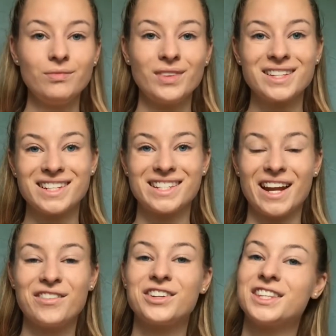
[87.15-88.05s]
To set
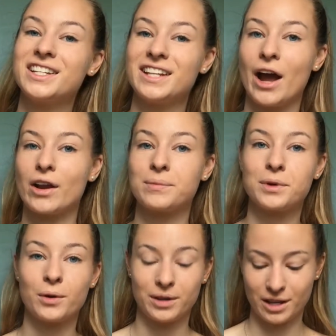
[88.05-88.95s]
everything down, I'm
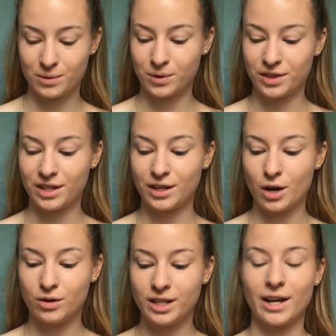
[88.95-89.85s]
going in with the
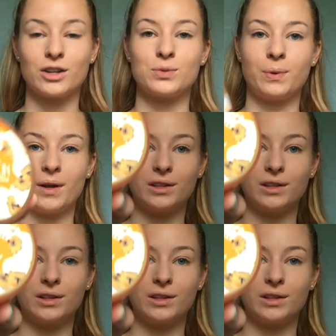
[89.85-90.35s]
Coty Airspun